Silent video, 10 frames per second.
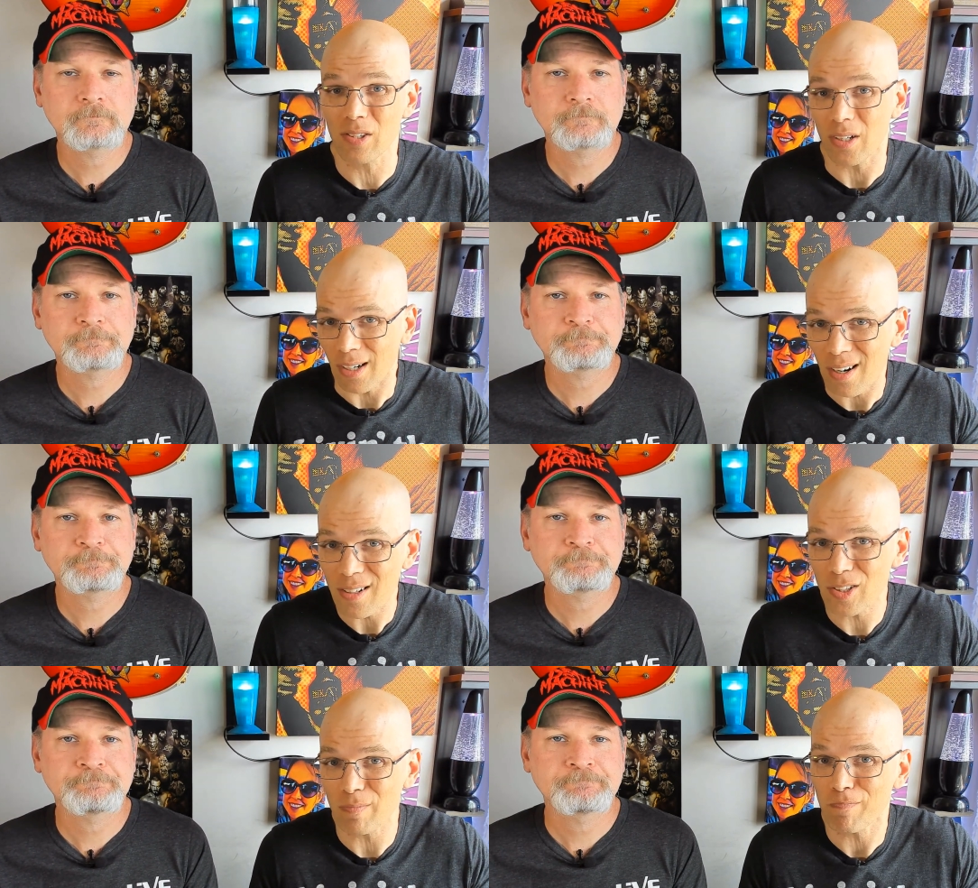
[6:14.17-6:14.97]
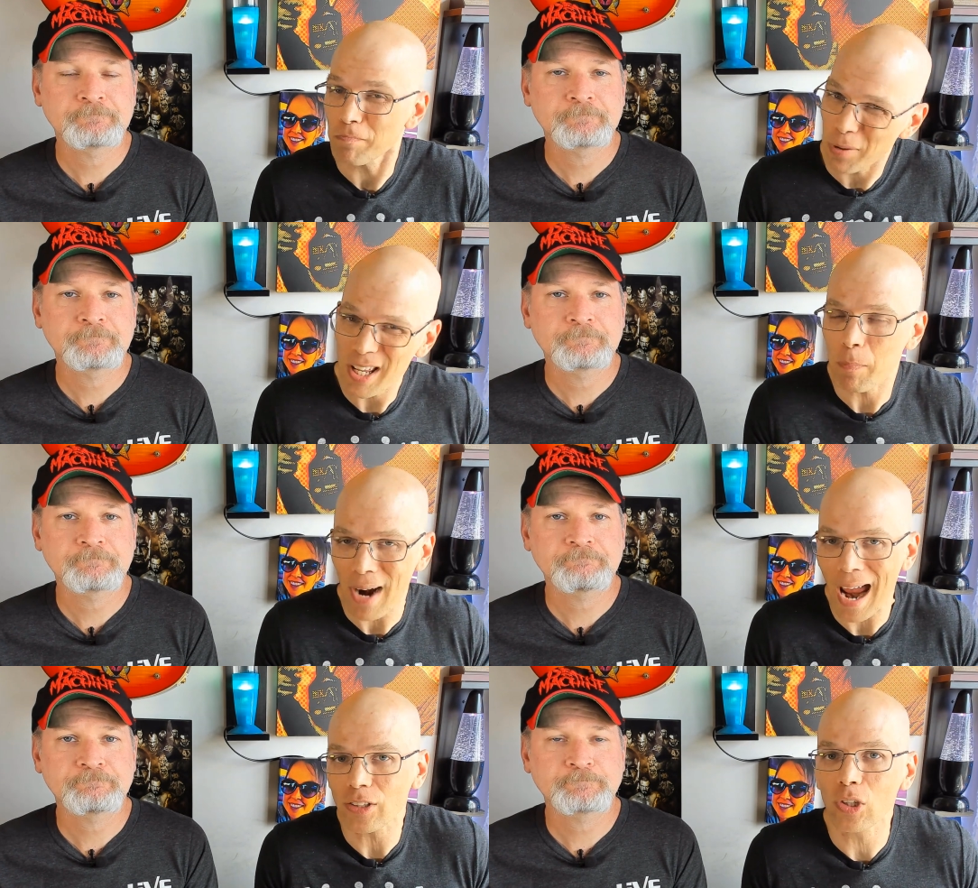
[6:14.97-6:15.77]
Speaker 1: there are some pretty
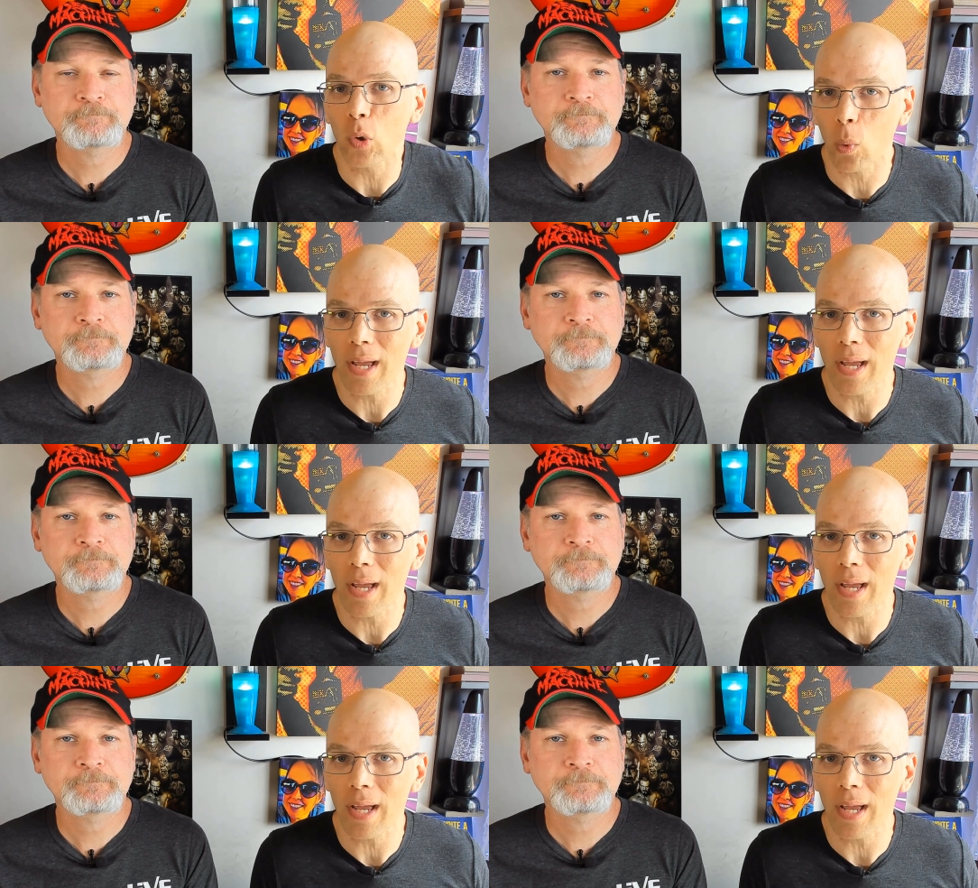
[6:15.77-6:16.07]
practical